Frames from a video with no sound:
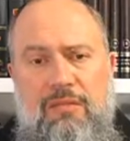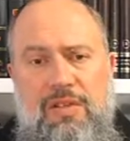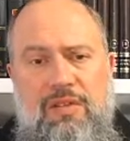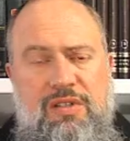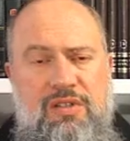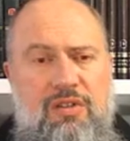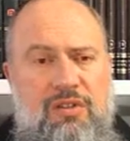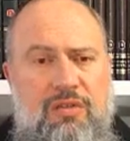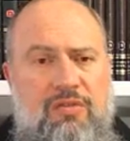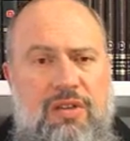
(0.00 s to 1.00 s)
So this is
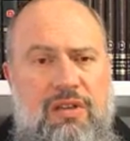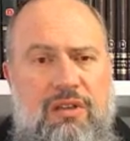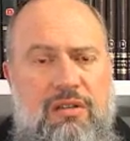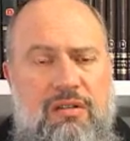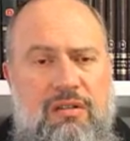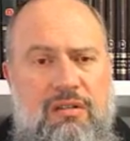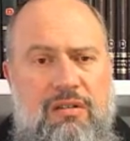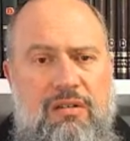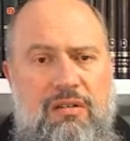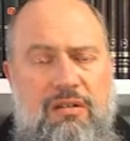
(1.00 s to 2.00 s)
not a unique
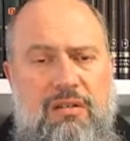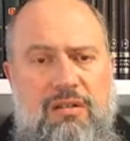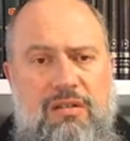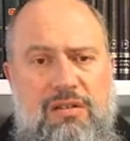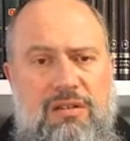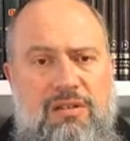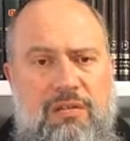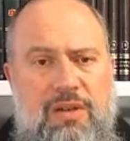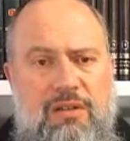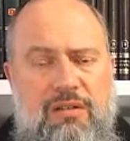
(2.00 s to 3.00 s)

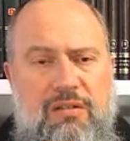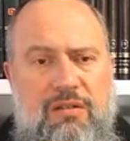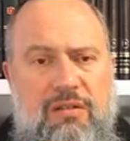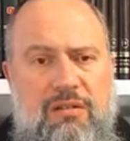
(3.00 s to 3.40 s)
situation.